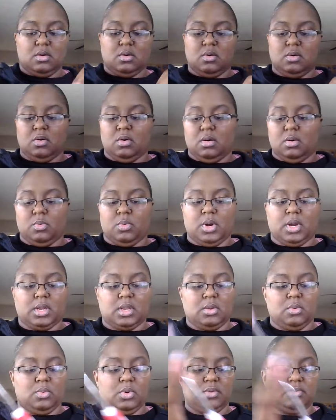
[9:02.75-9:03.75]
or
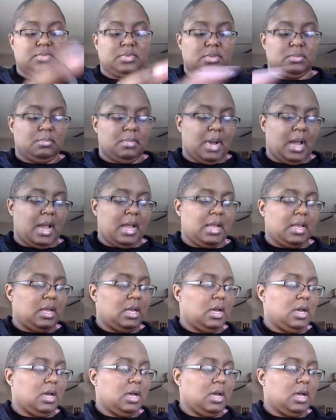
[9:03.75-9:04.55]
working with my